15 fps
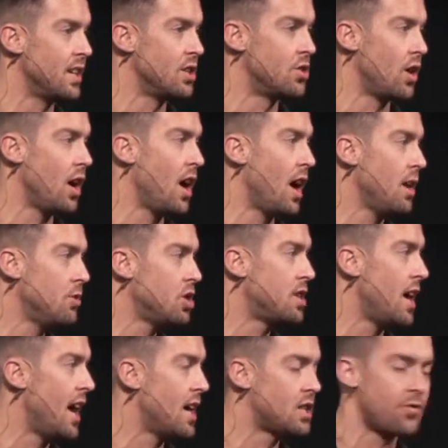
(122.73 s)
And so I, I, just
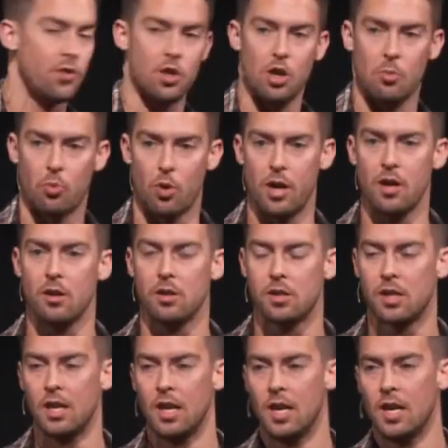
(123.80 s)
ask for your prayers
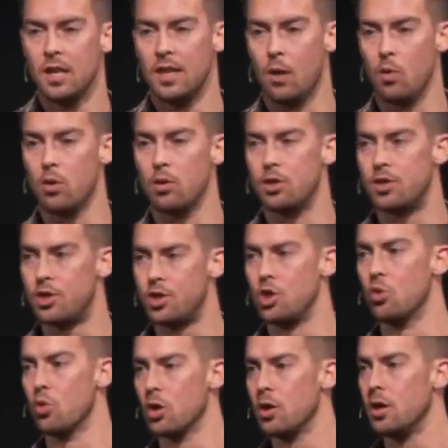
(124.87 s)
that we would
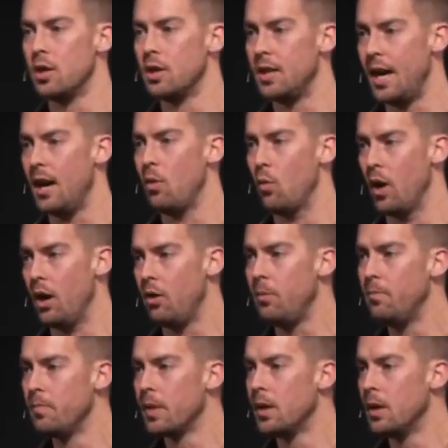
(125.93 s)
steward that well.
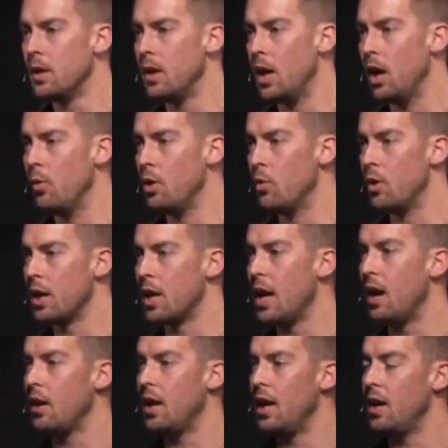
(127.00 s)
Uh, we don't want to get
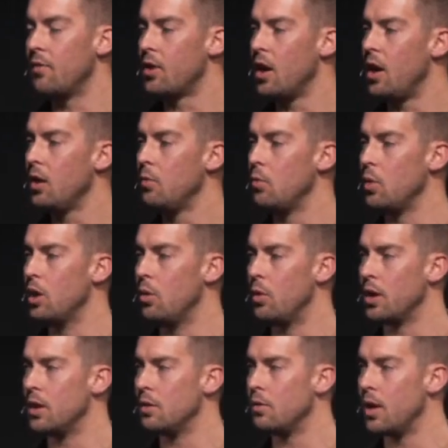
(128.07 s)
out ahead of God, we don't
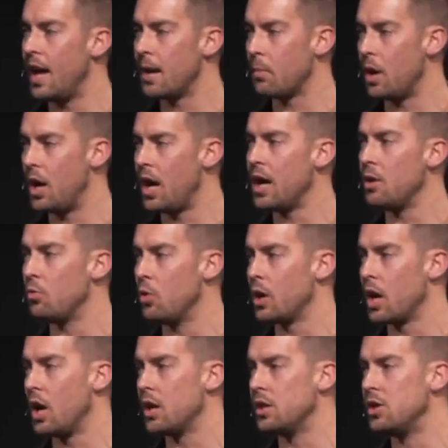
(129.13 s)
want to lag behind what
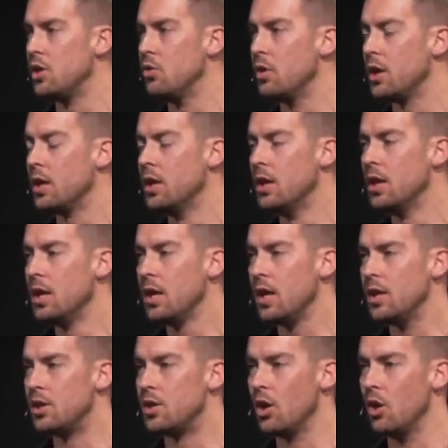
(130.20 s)
God is doing.
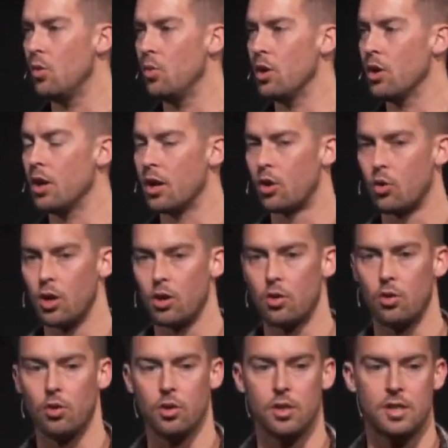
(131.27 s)
And so we're in a
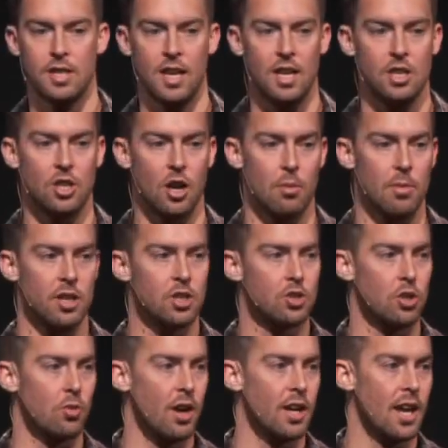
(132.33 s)
critical stage in our
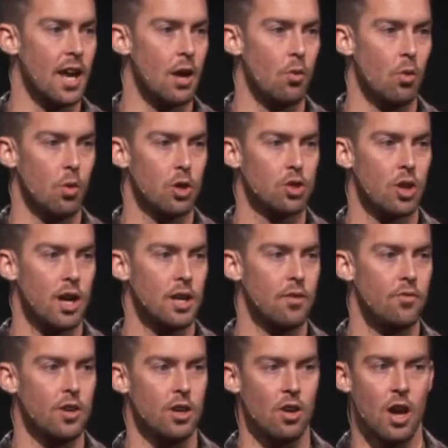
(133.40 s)
ministry right now where we're trying to
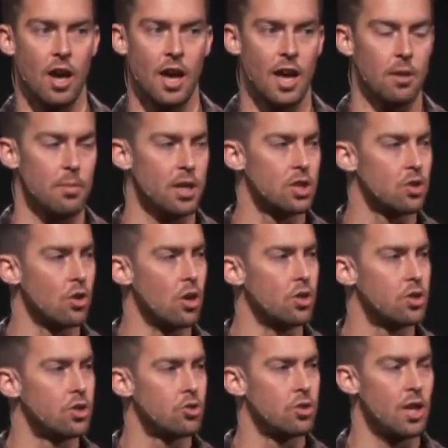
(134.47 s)
figure out how to make sure our
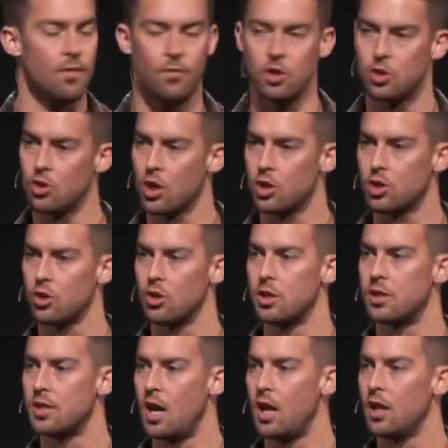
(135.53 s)
infrastructure
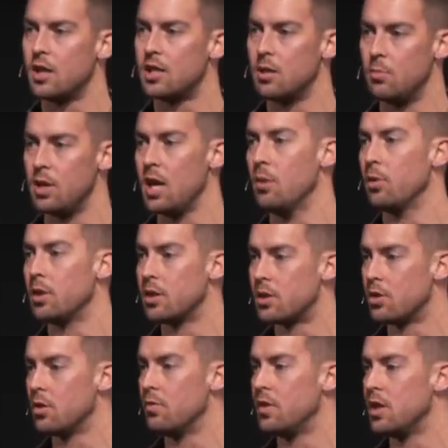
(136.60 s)
is solid to be able to
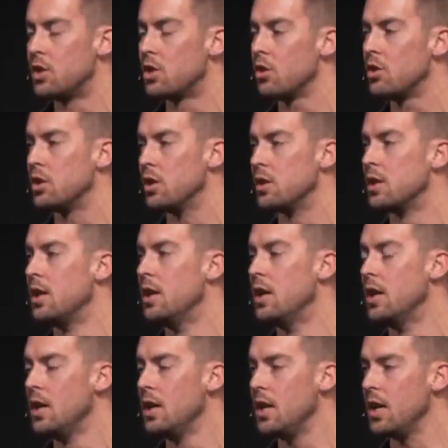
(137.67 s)
serve these churches
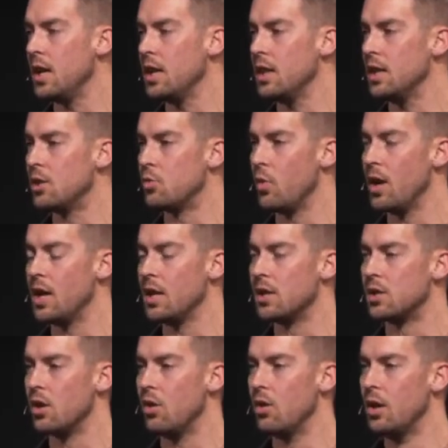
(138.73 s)
in this way. And
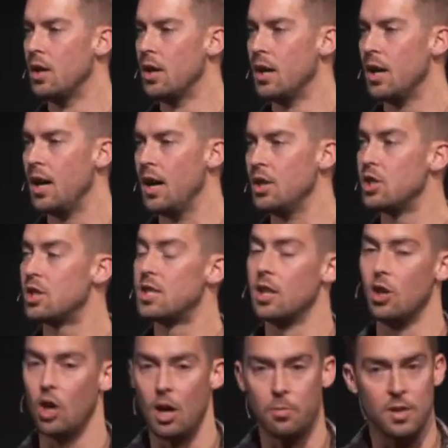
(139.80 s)
so uh, just a
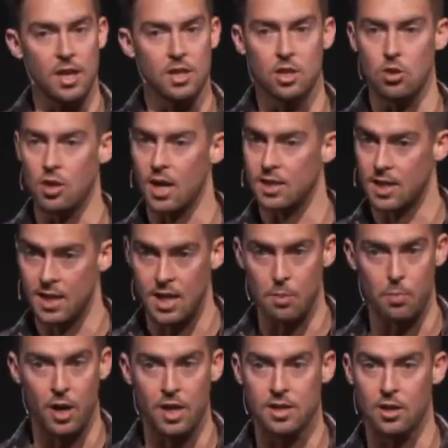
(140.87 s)
little update so you guys can
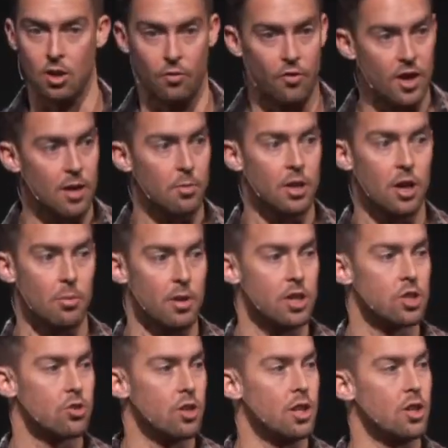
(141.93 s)
keep us, our family, our
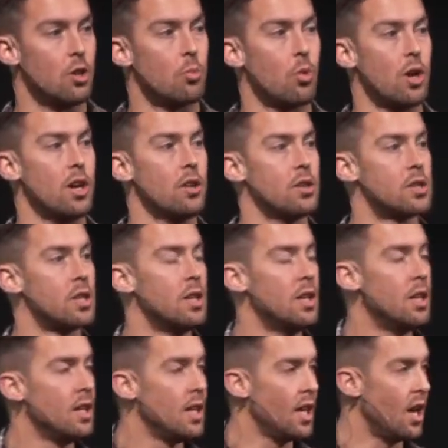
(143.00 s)
ministry in your prayers.
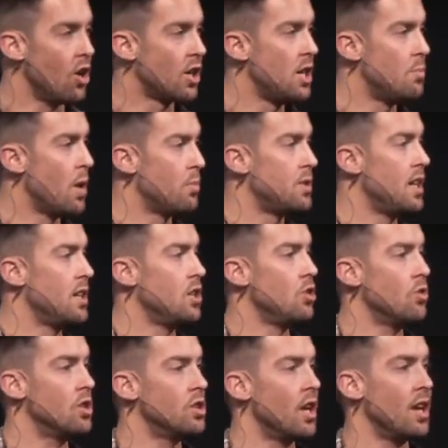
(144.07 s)
And I'll keep updating you
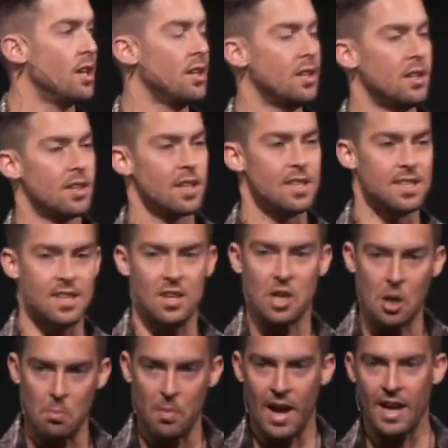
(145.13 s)
as I continue to
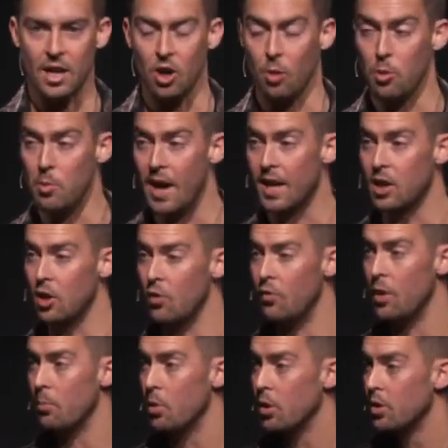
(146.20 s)
come back here. I'll be back in
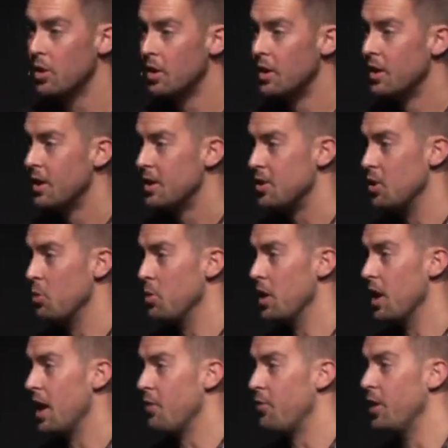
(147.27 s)
November, so it'll be a
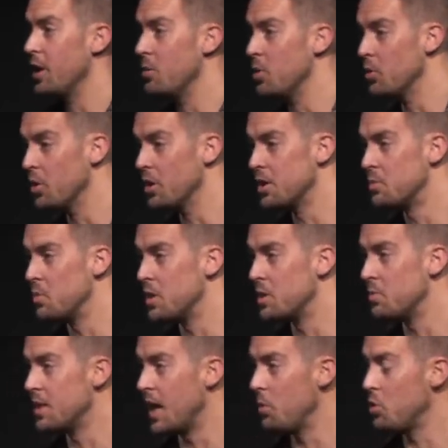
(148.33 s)
lot of fun to be able to spend
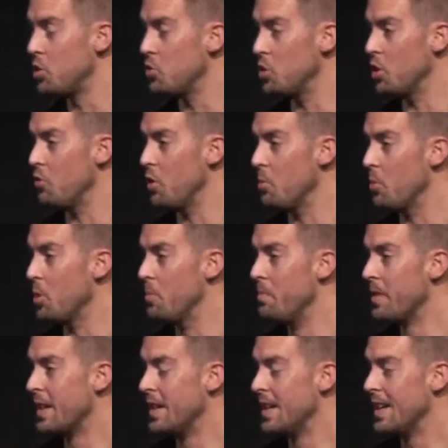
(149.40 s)
some time with you in November
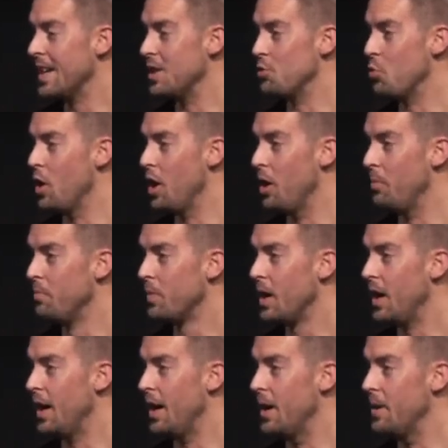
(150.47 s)
as well.
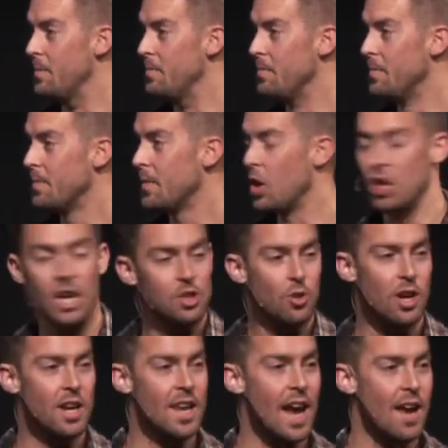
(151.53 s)
Um, are you guys
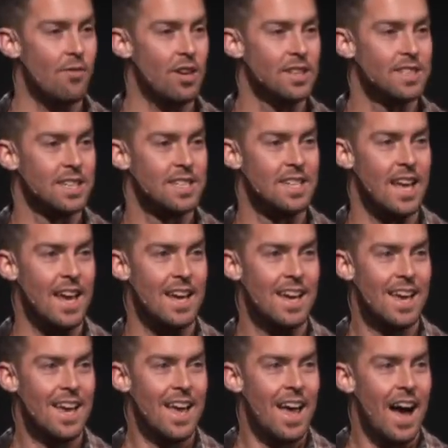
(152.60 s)
ready to dive into today?
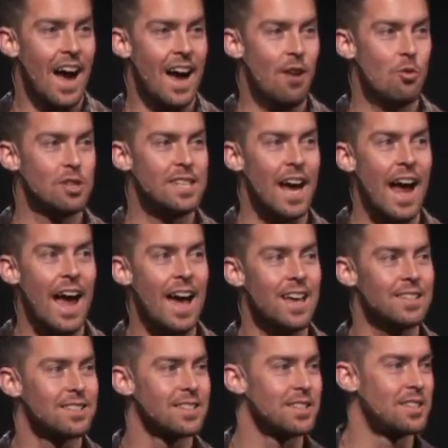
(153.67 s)
I was
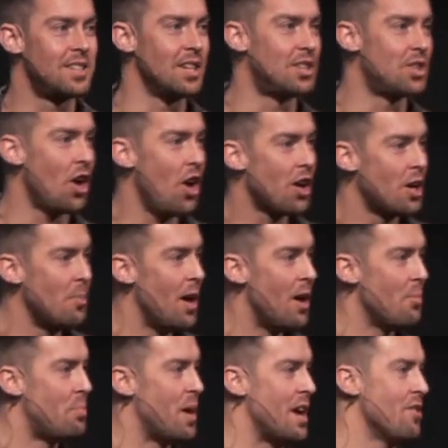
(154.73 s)
asked to talk
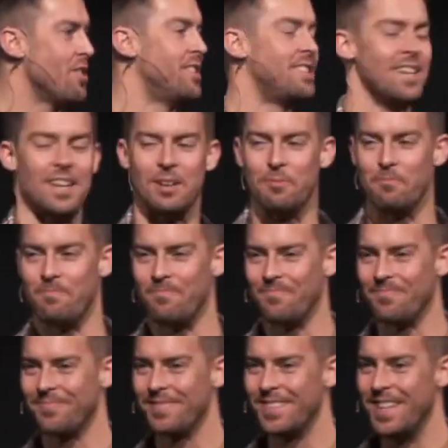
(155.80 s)
about parenting
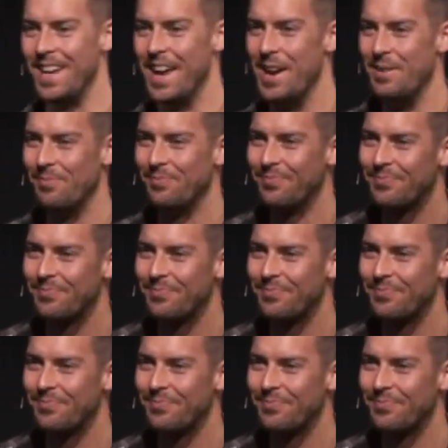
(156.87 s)
today.